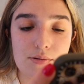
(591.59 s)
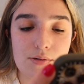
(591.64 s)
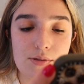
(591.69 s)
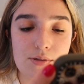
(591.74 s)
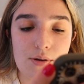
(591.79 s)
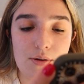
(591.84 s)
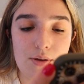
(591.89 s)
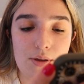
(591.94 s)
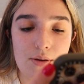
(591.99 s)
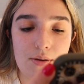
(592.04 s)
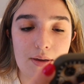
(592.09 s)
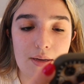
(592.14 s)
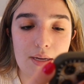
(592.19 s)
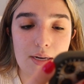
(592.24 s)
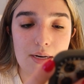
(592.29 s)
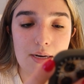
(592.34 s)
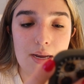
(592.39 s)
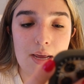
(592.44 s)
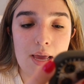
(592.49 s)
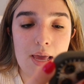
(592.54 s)
So you
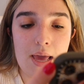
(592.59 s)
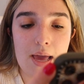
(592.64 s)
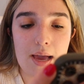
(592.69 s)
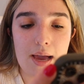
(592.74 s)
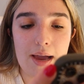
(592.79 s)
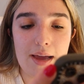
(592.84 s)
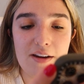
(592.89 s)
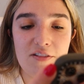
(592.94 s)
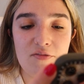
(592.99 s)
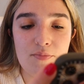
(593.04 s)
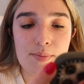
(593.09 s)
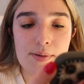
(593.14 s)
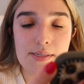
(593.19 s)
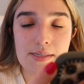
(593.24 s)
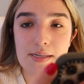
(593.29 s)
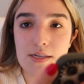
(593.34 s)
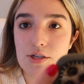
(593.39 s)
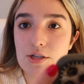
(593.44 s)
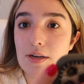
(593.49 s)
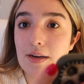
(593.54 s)
can kind of
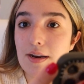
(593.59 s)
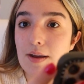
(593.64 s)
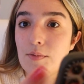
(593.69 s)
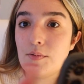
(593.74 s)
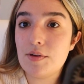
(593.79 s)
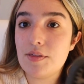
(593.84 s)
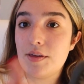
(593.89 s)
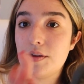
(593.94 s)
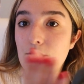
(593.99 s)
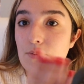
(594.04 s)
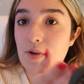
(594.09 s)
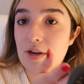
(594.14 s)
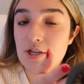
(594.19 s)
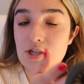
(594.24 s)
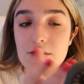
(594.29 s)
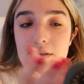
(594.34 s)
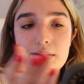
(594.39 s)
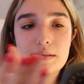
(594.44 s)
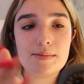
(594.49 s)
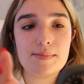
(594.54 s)
position it within
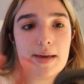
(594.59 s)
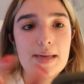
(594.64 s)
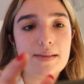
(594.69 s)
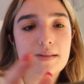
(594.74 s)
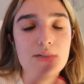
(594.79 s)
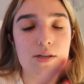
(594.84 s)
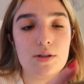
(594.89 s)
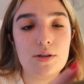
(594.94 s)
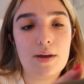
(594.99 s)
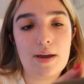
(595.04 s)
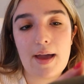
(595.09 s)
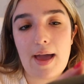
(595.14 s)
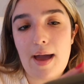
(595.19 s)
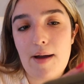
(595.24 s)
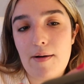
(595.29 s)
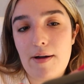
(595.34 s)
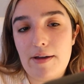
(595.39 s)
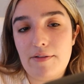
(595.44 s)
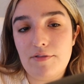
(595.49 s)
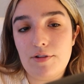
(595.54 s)
Widgetsmith to look
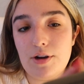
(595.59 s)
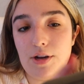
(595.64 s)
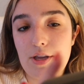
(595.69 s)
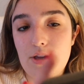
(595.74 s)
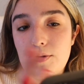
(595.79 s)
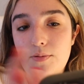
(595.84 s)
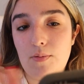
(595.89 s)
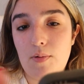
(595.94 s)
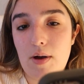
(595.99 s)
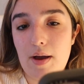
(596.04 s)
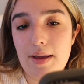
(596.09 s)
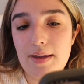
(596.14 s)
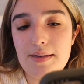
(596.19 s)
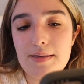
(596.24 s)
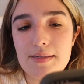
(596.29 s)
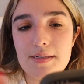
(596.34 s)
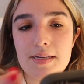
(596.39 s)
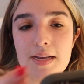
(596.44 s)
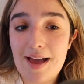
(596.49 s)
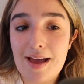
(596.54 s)
however you
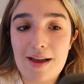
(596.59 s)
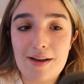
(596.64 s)
want.